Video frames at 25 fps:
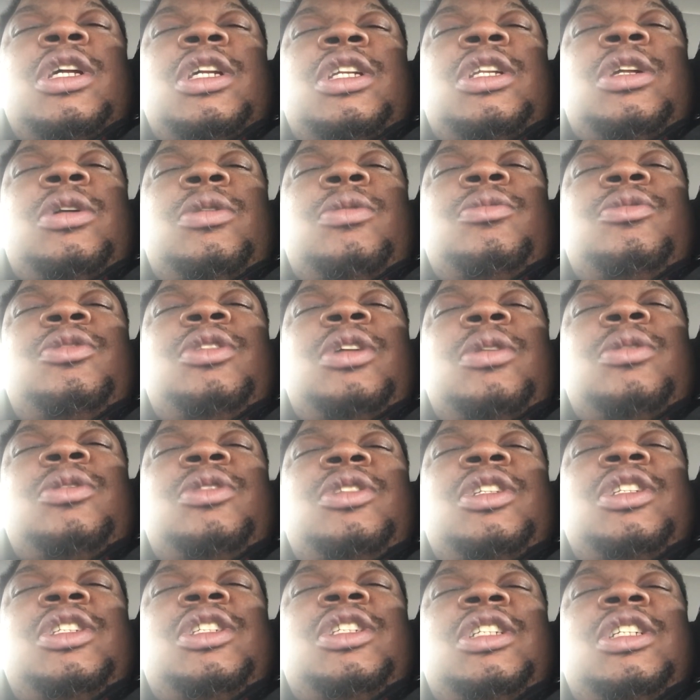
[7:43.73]
Don't
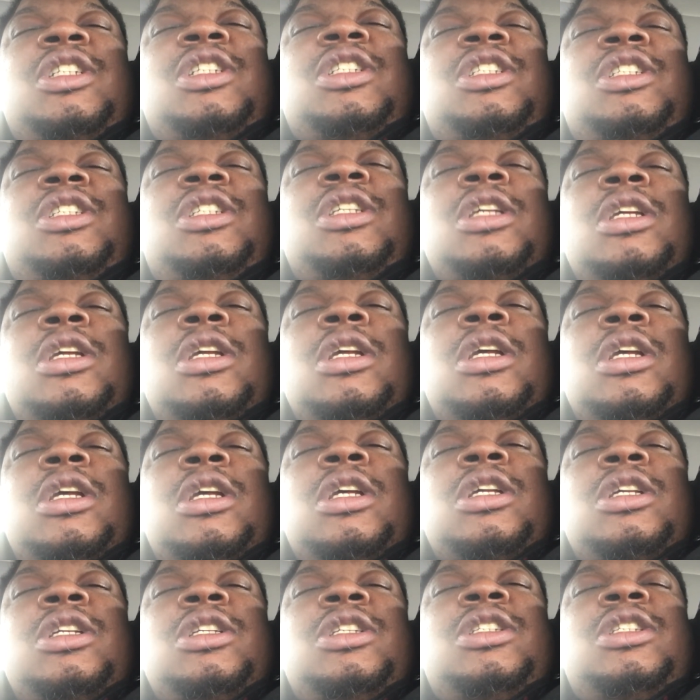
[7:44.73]
just
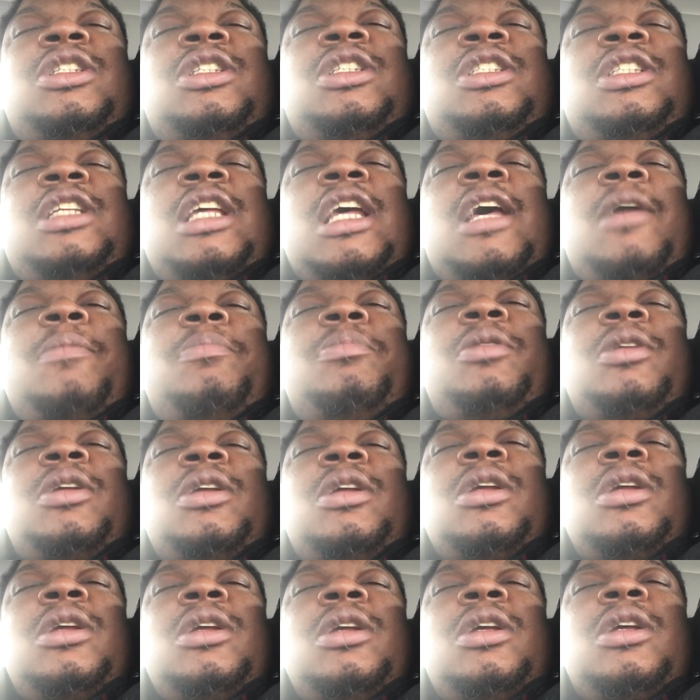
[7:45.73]
accept,
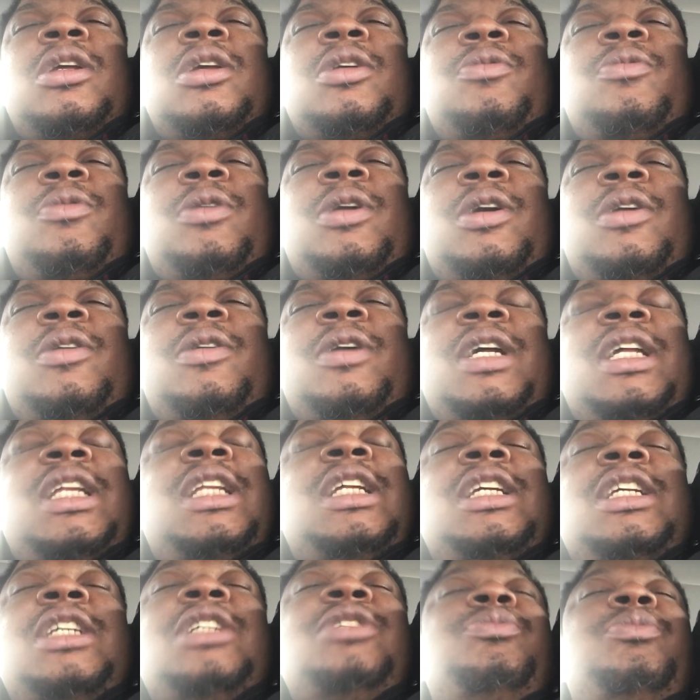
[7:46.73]
well, it
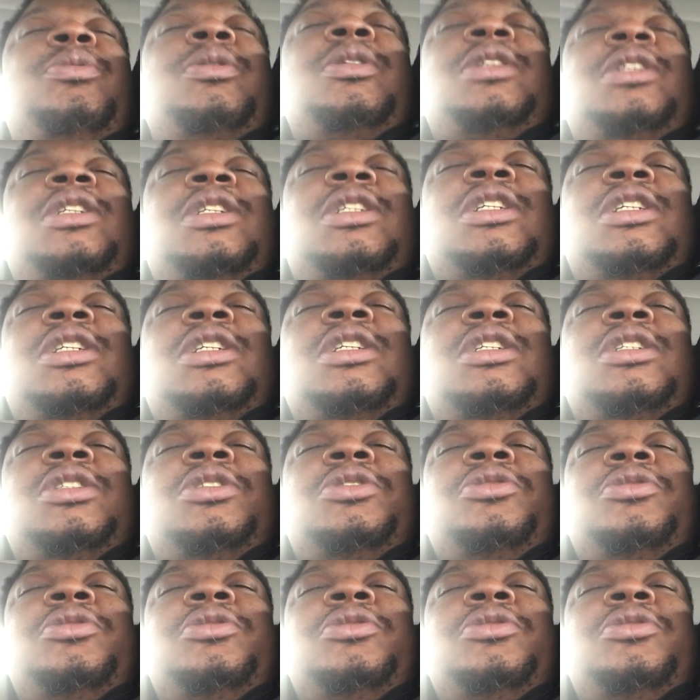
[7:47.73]
is what it is.